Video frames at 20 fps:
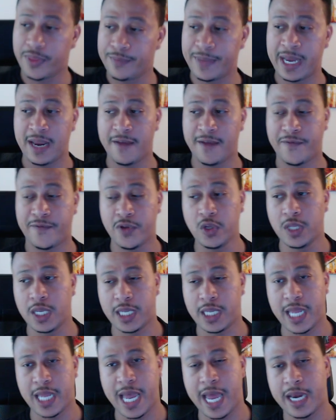I mean, if you
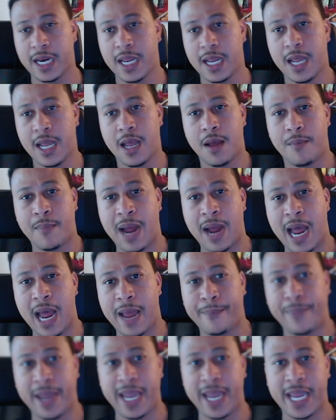look at my
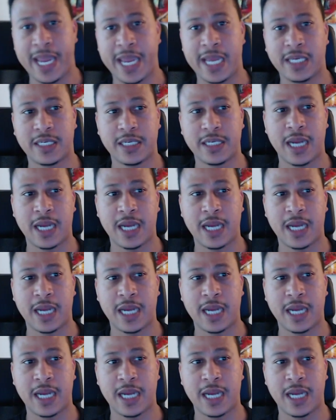page,